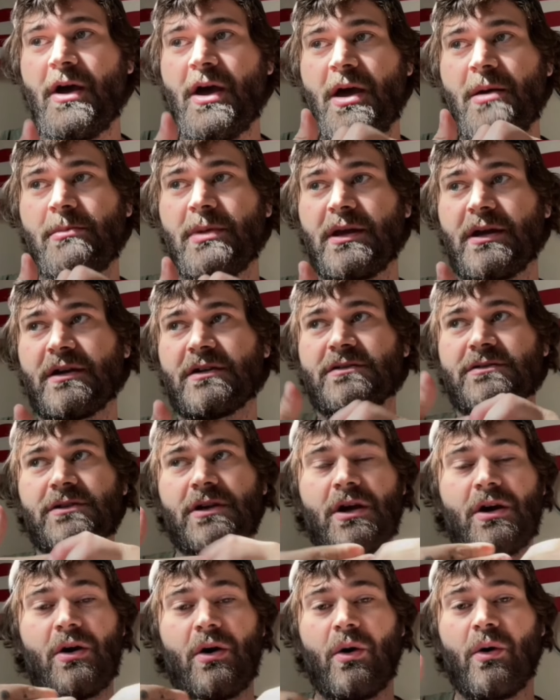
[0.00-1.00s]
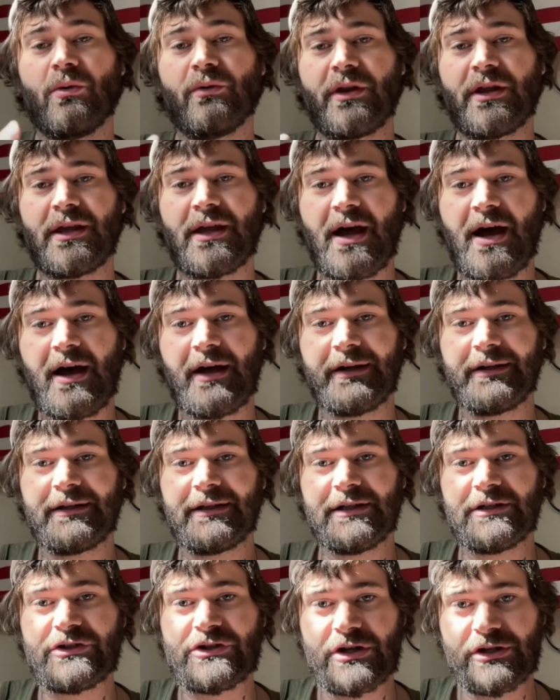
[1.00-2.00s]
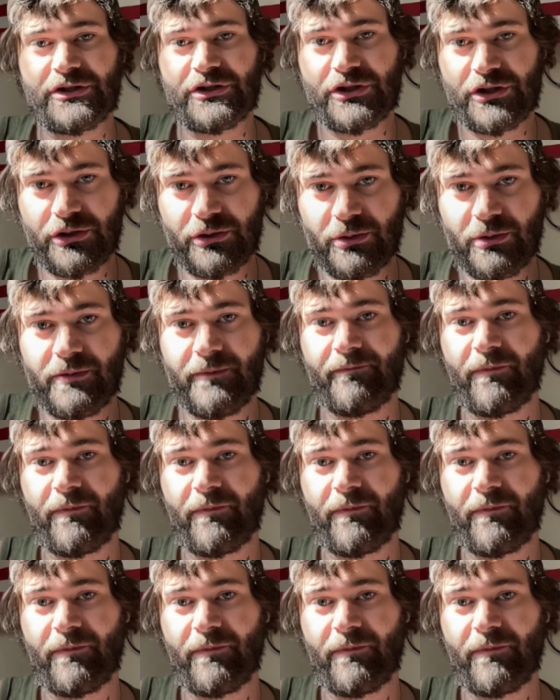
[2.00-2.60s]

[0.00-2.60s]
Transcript: because only God can judge you,